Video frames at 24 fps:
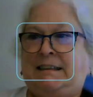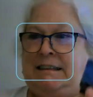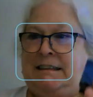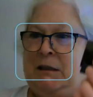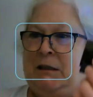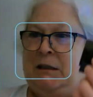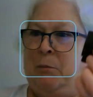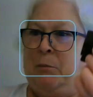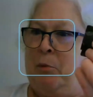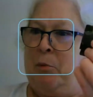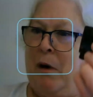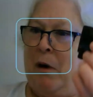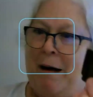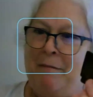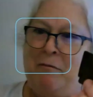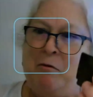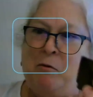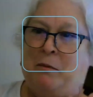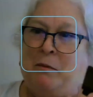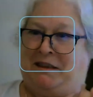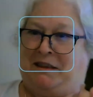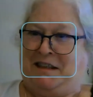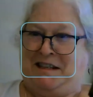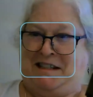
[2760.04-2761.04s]
the problem
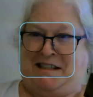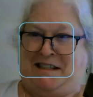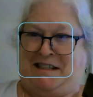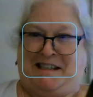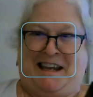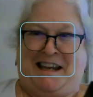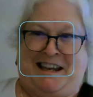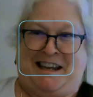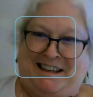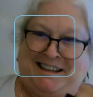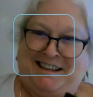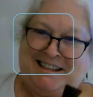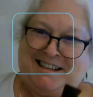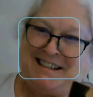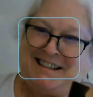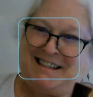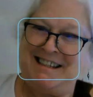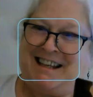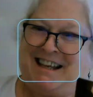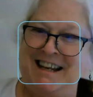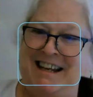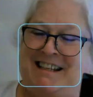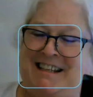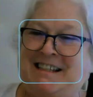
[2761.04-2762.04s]
with this is
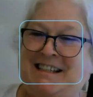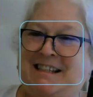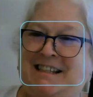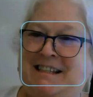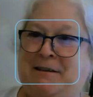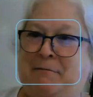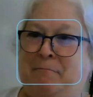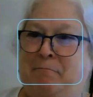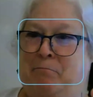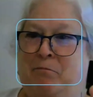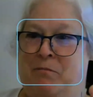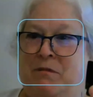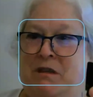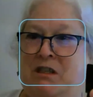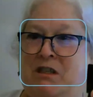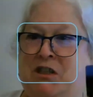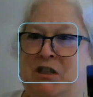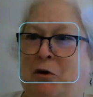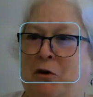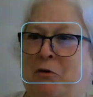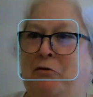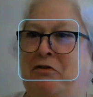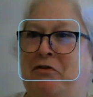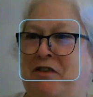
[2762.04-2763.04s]
that it's
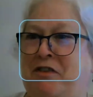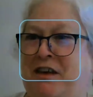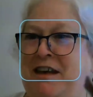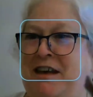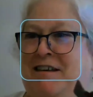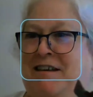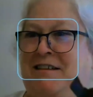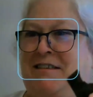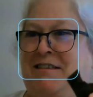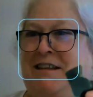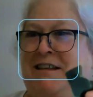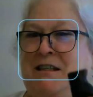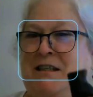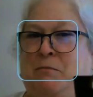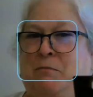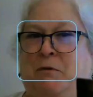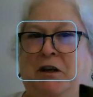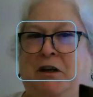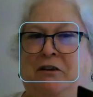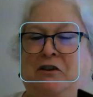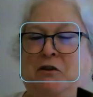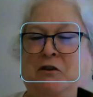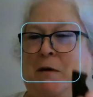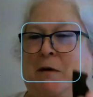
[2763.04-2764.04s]
so thin, this
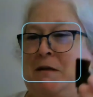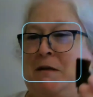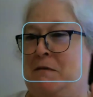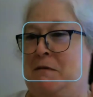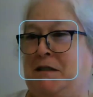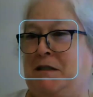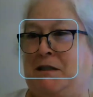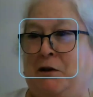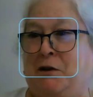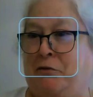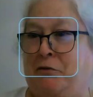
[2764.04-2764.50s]
particular specimen is so